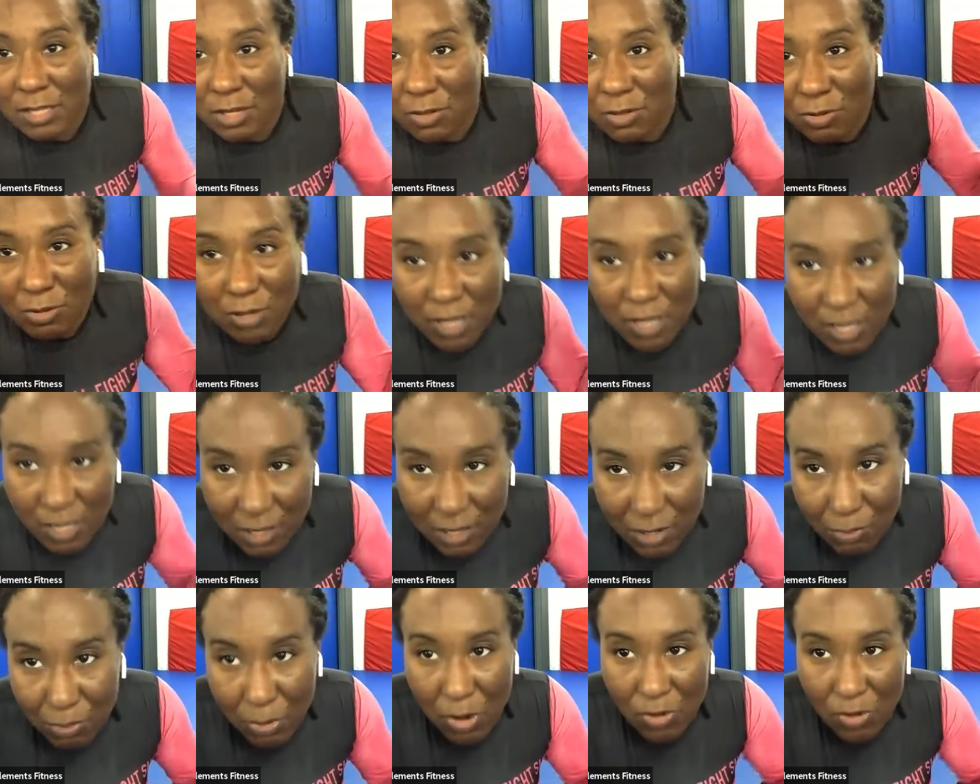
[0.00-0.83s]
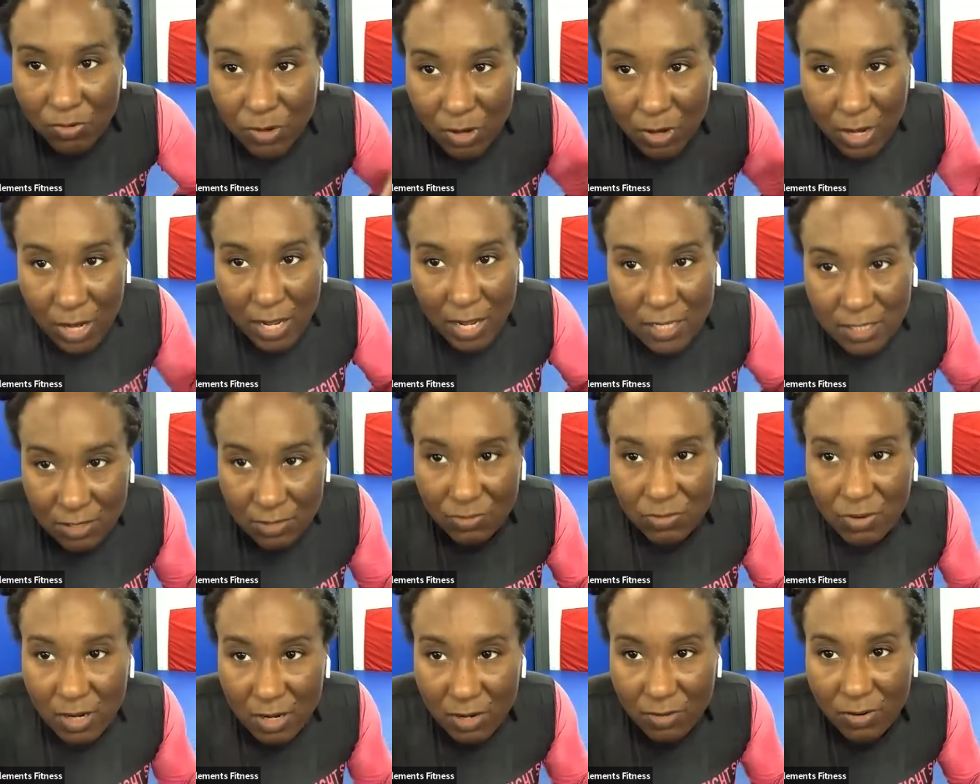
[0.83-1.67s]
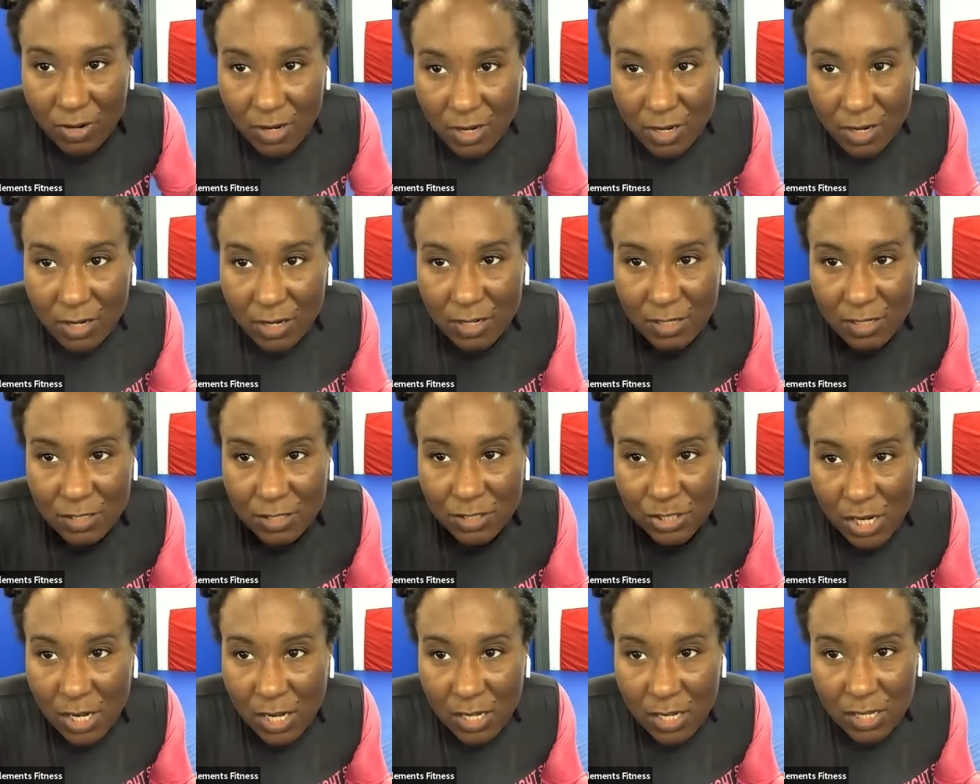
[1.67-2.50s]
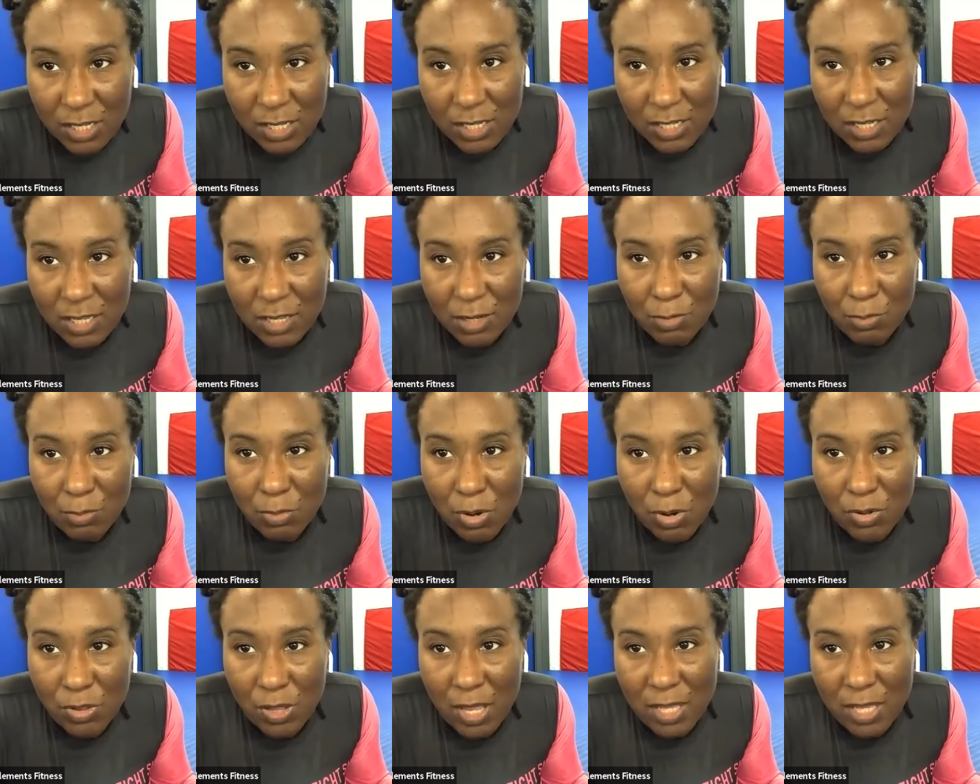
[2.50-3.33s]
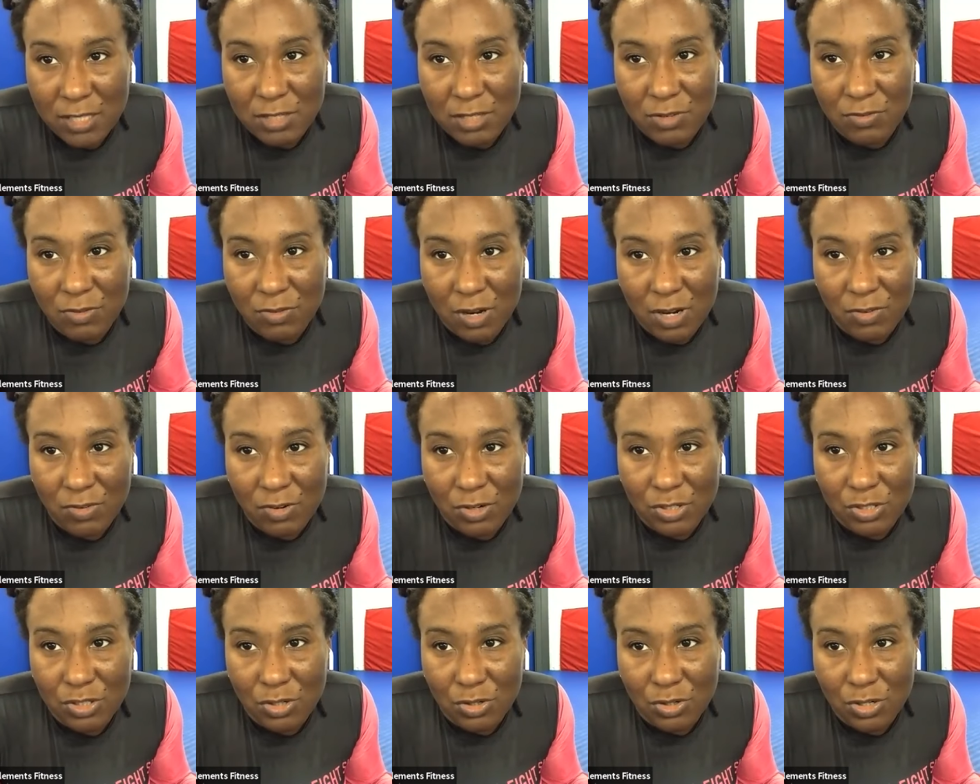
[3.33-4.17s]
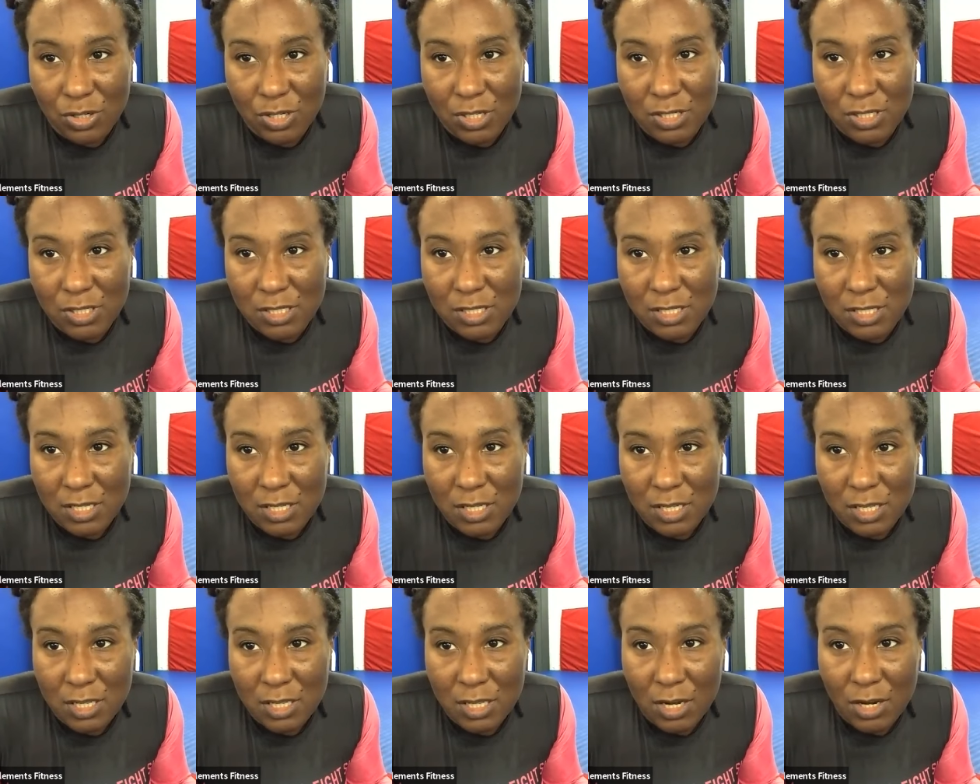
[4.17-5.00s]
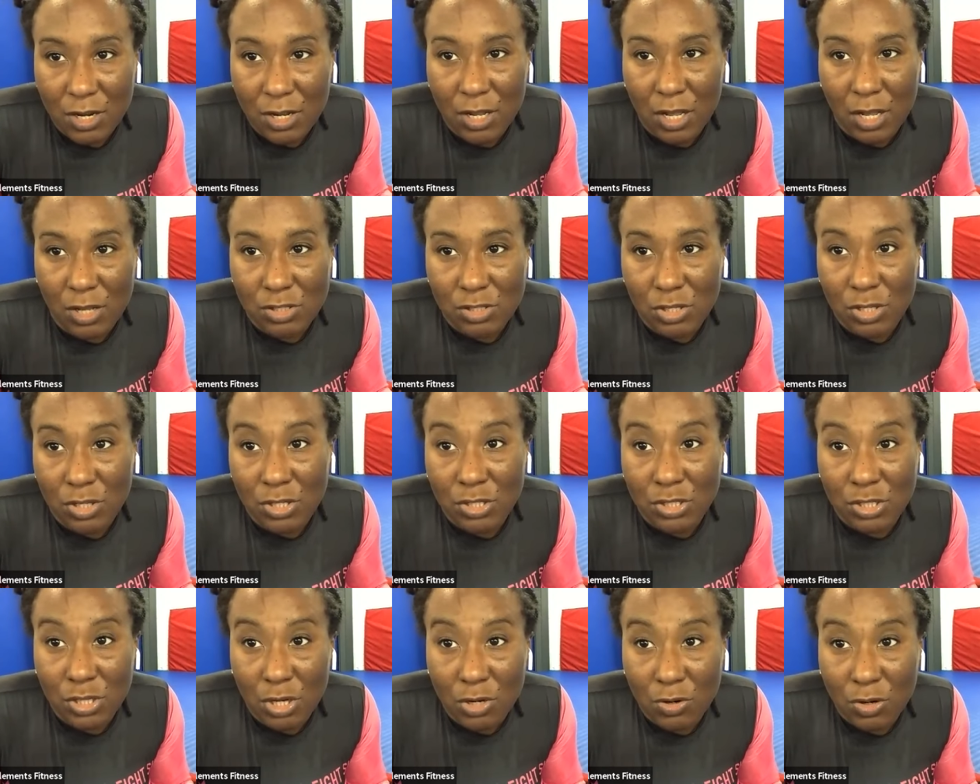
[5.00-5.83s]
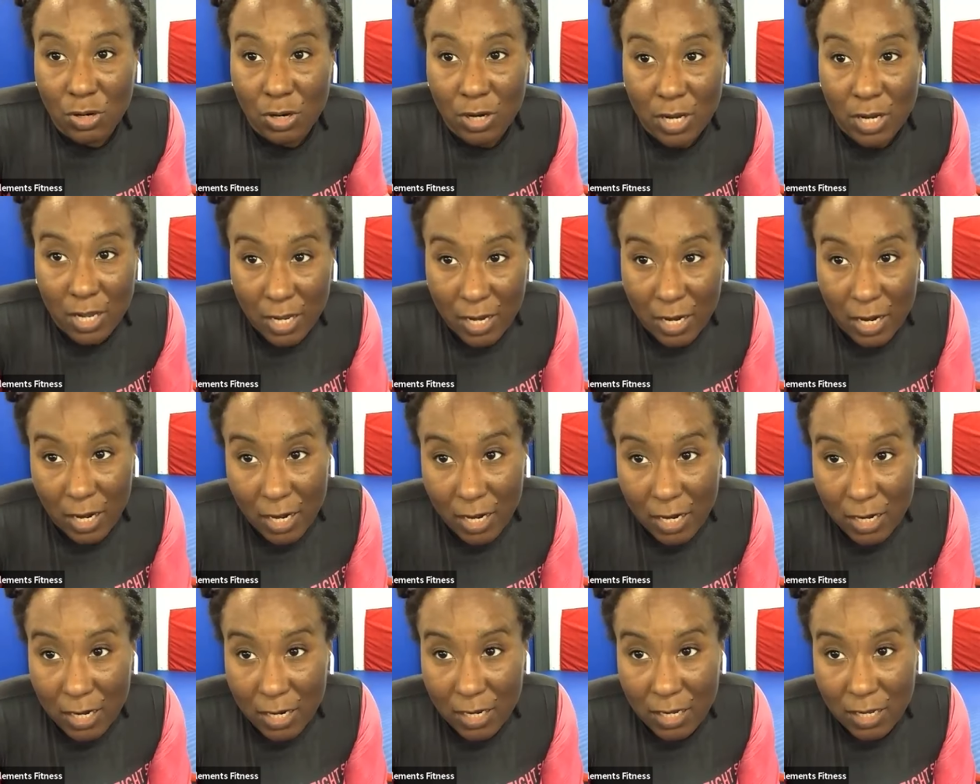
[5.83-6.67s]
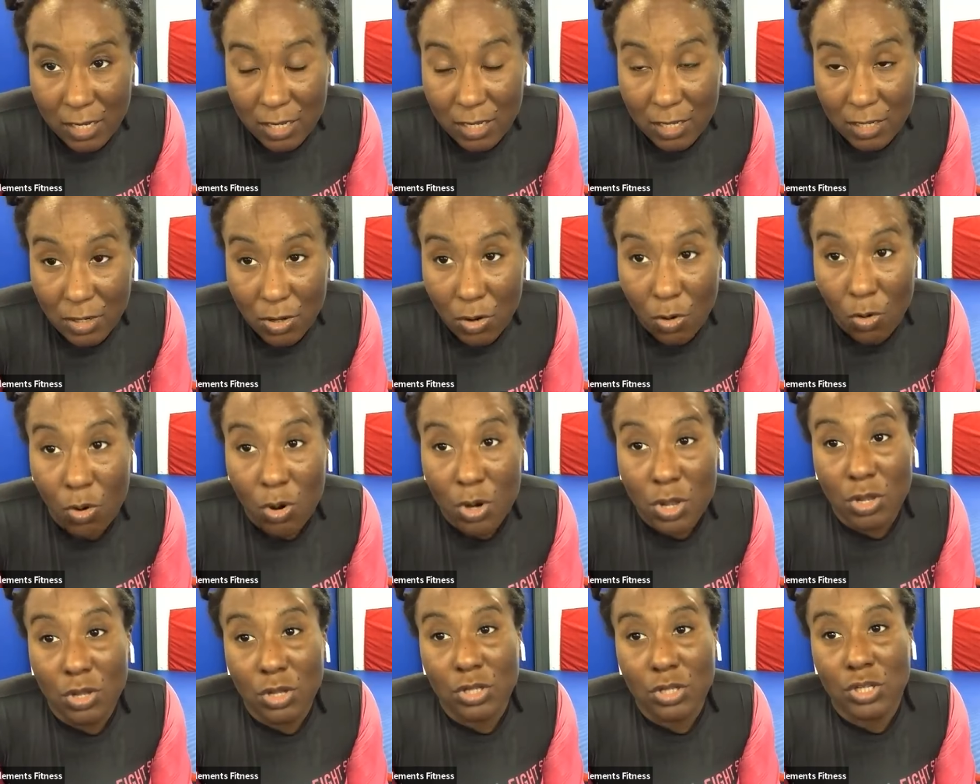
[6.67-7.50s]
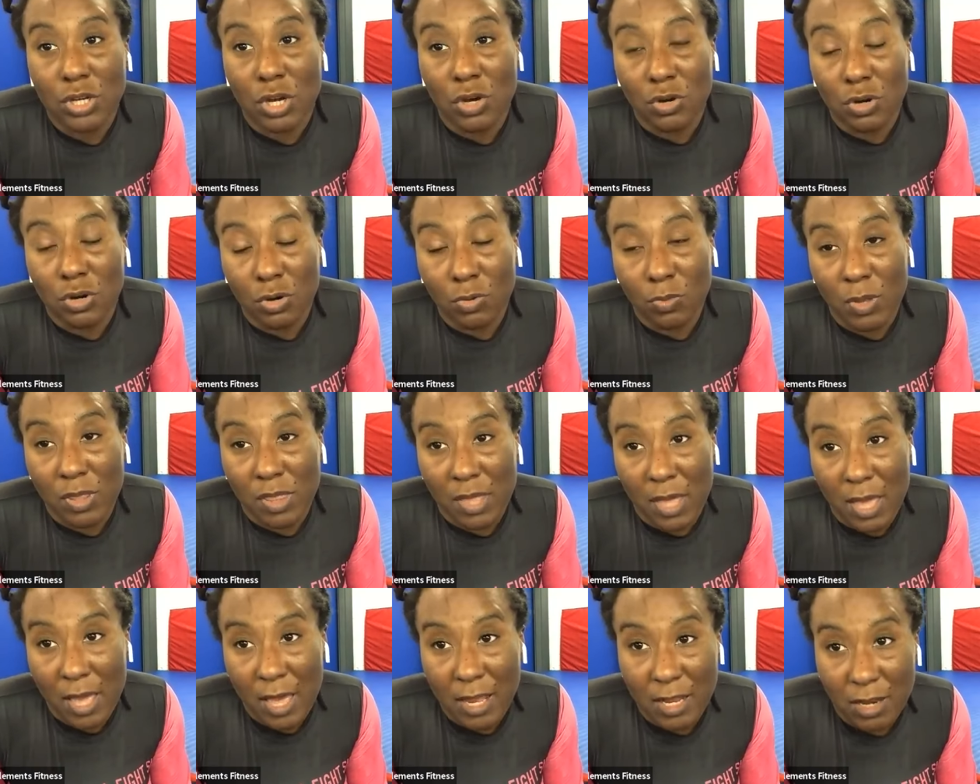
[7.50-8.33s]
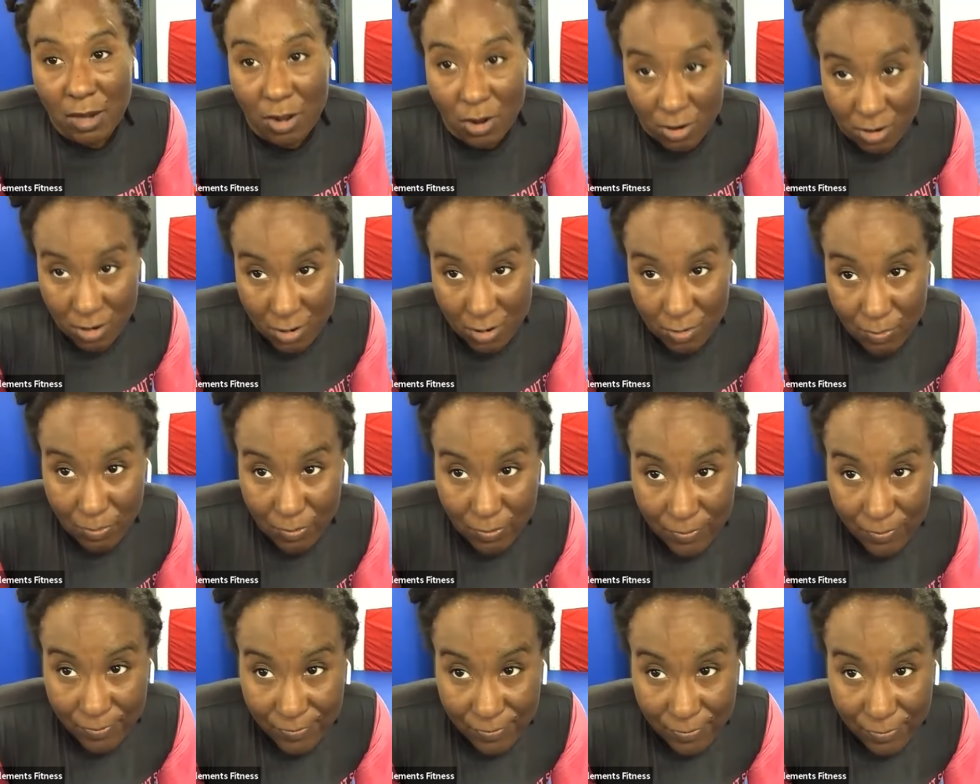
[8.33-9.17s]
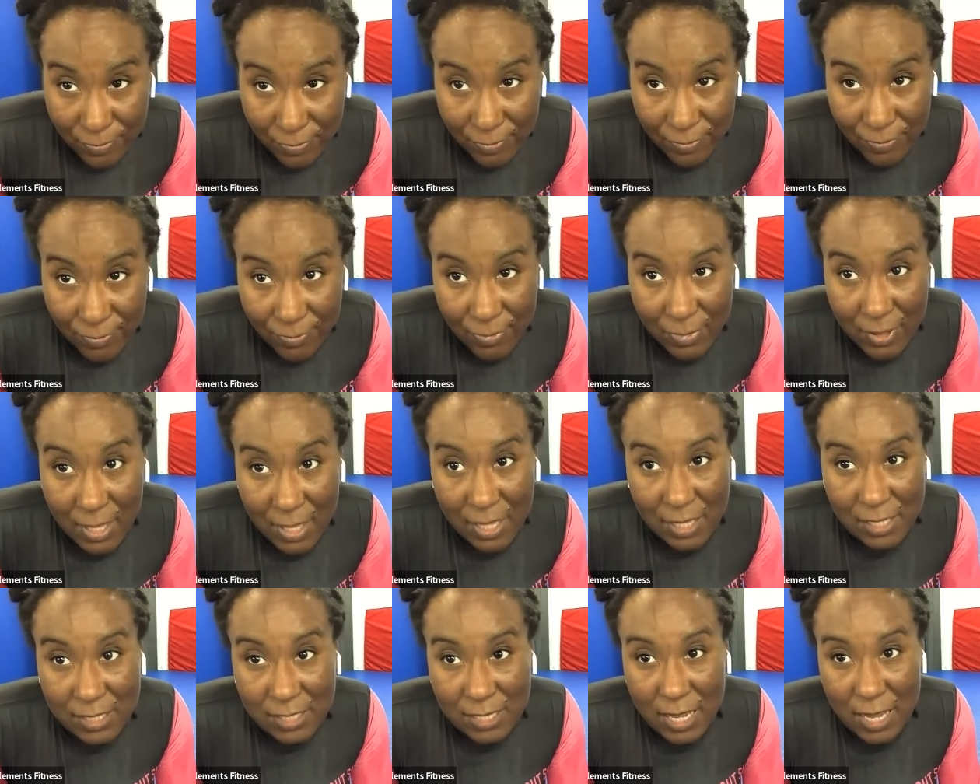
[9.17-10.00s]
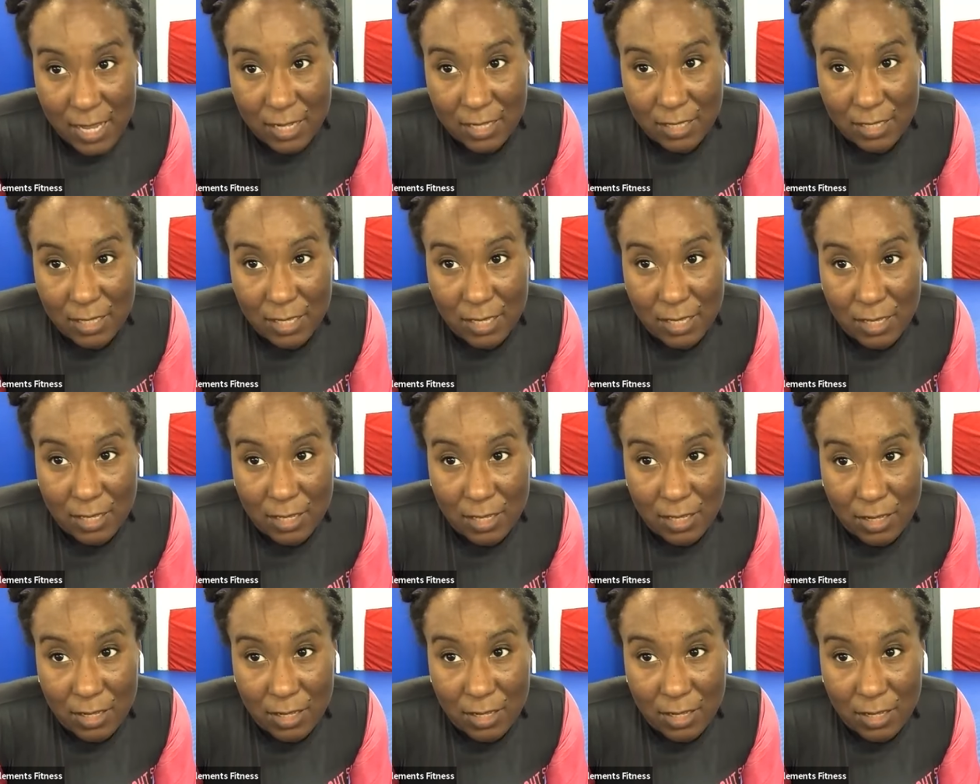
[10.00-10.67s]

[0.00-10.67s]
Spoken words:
So get both your hands in front of her, Cha, both hands in front of her shoulders. There you go. So you can choke her here, or you can choke her with a head and arm. Exactly.